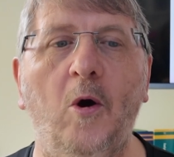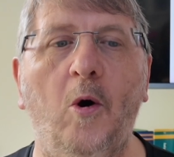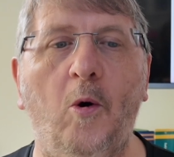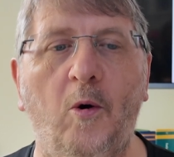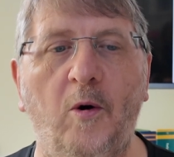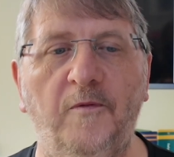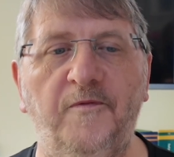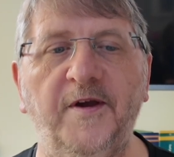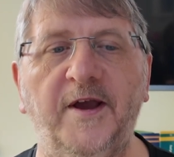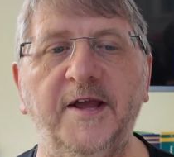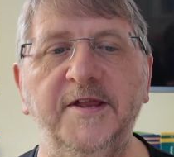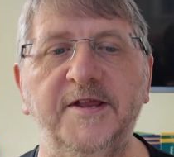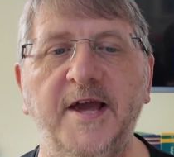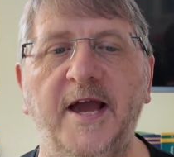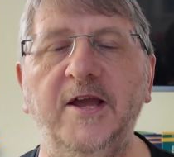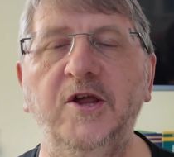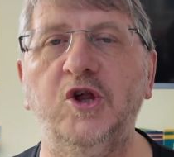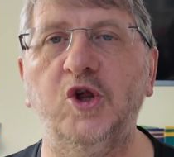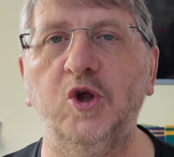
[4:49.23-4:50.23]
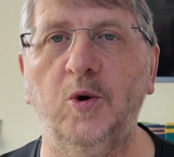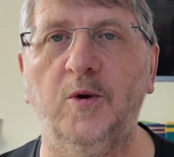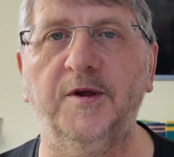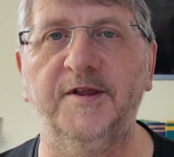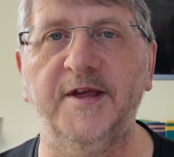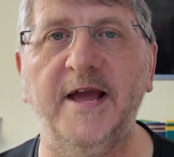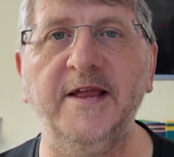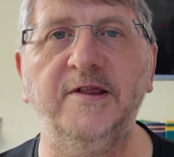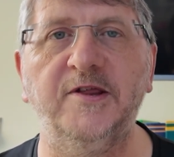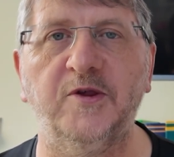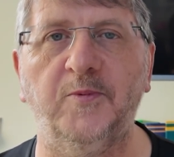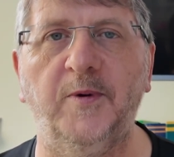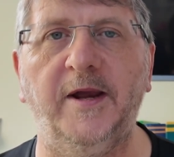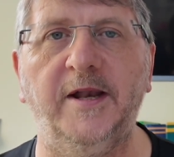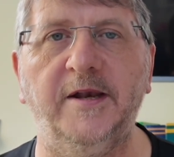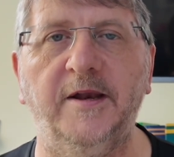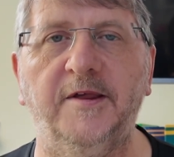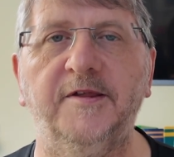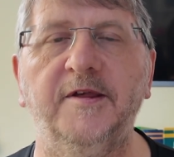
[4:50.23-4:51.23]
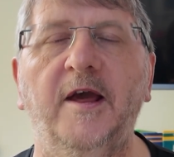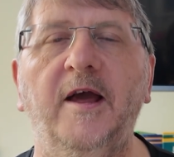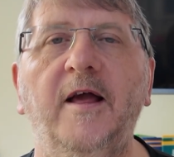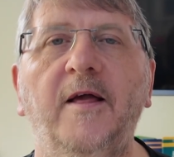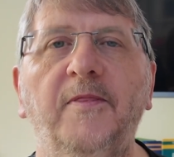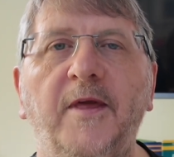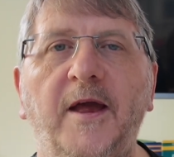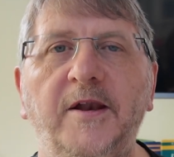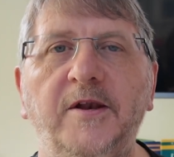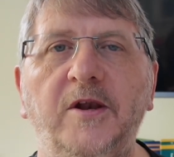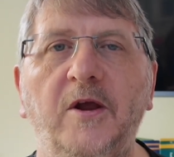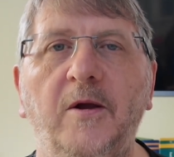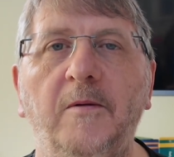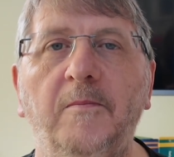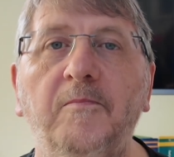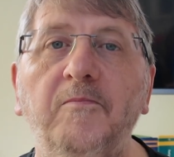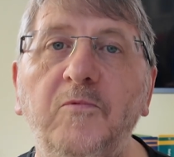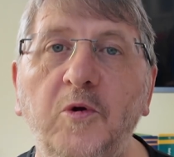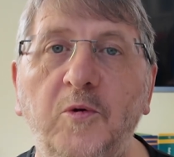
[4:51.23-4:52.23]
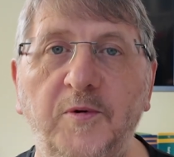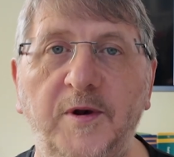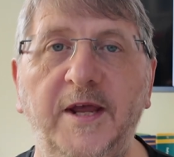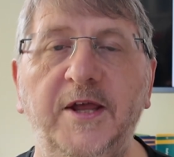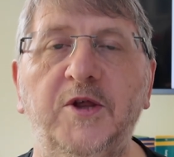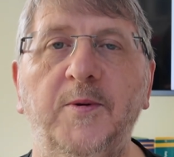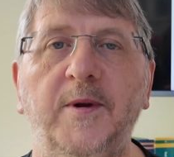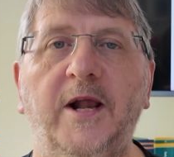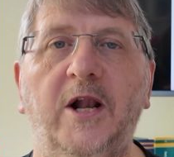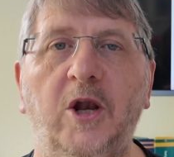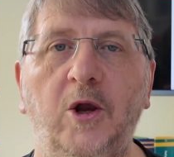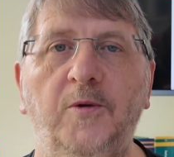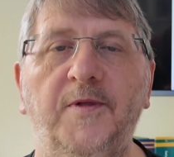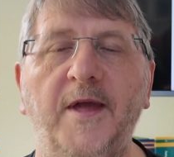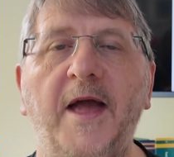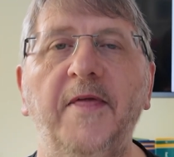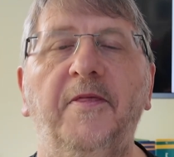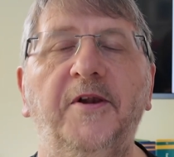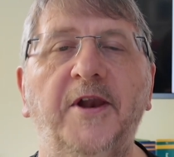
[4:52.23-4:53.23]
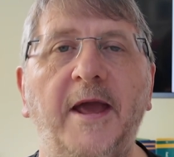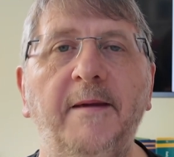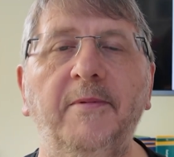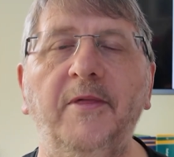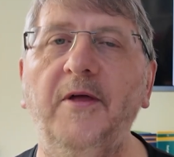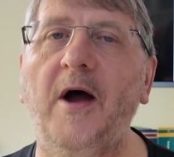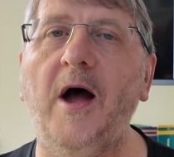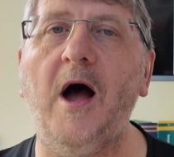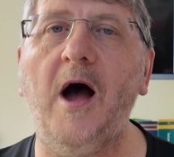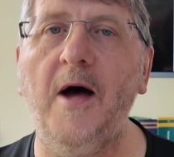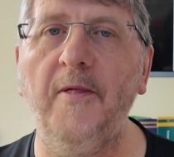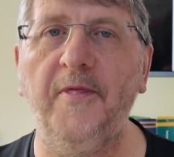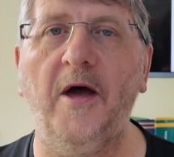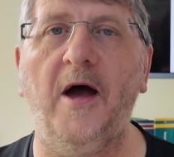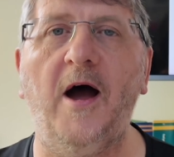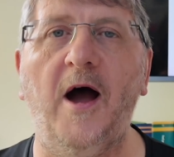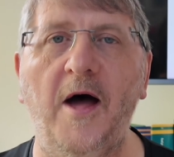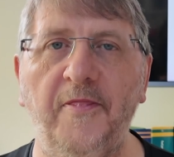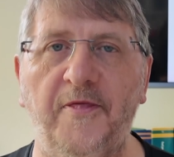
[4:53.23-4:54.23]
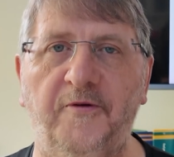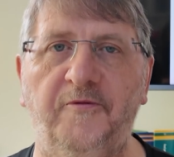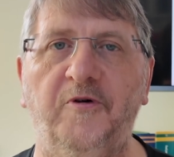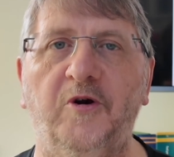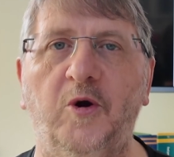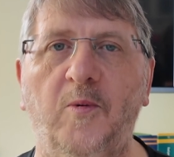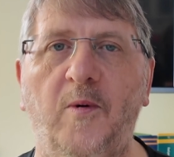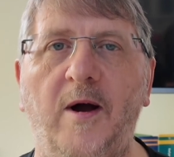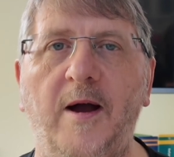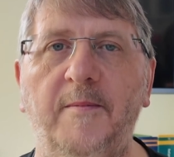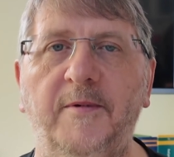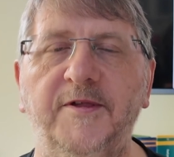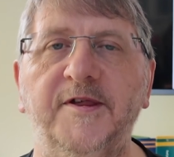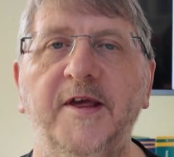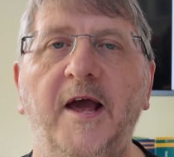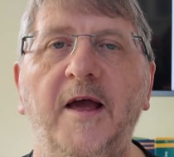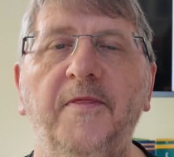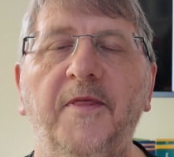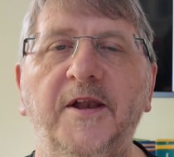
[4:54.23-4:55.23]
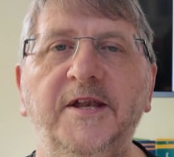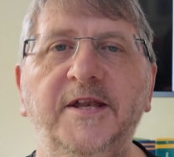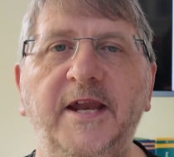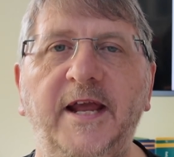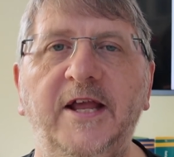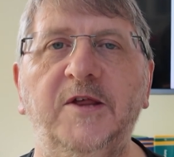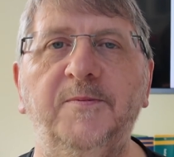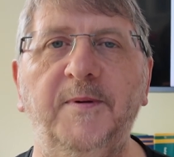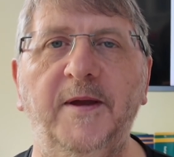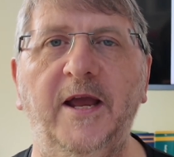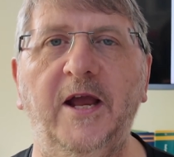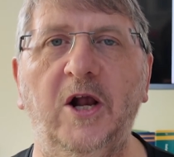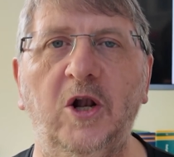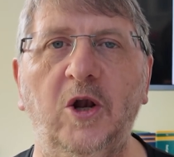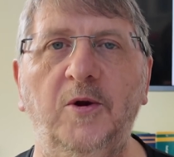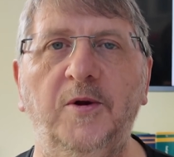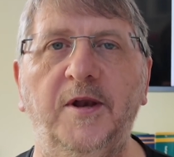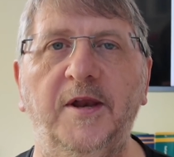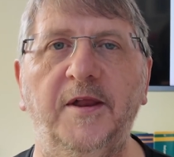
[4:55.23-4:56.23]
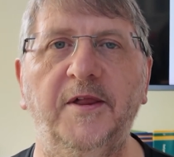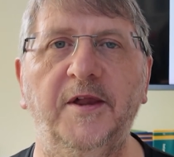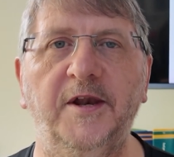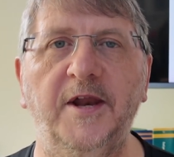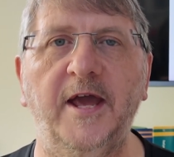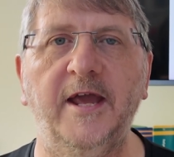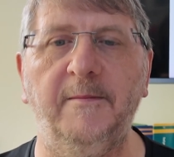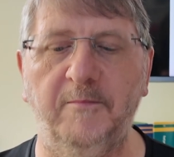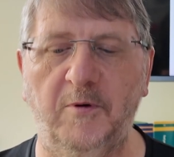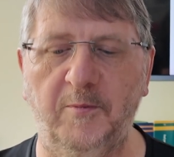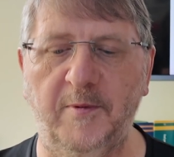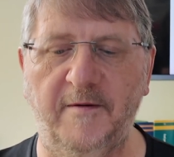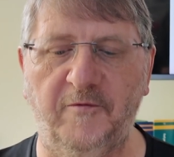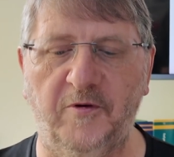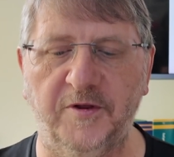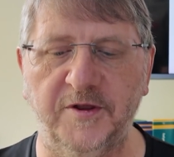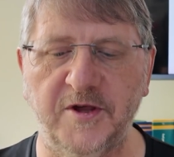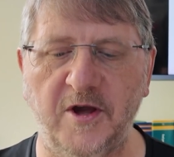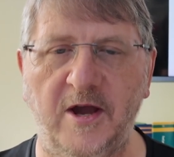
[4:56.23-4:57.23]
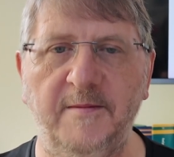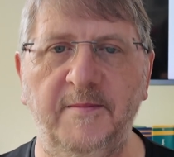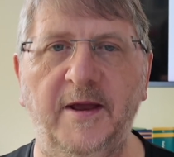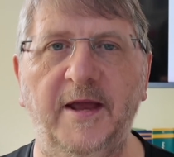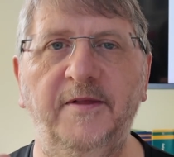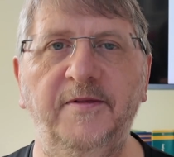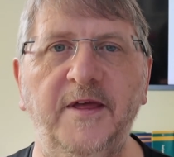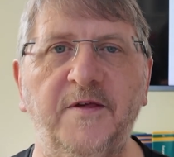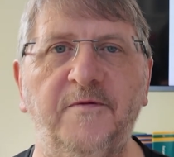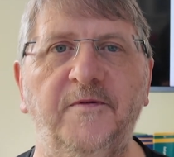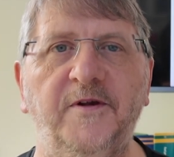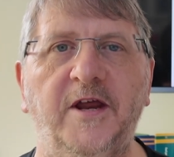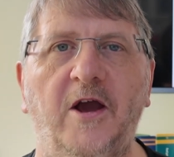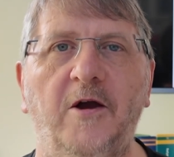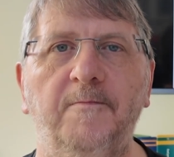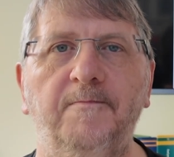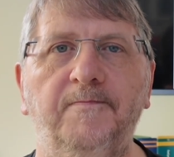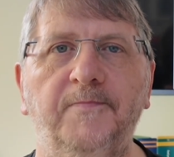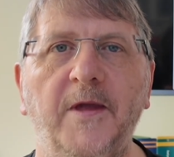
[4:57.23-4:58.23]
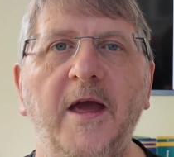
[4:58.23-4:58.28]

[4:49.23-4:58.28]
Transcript: Or if it contains sugars and sweeteners, then you need to include that in the name. There are other requirements that need to be included in the name, but we haven't got time in this video.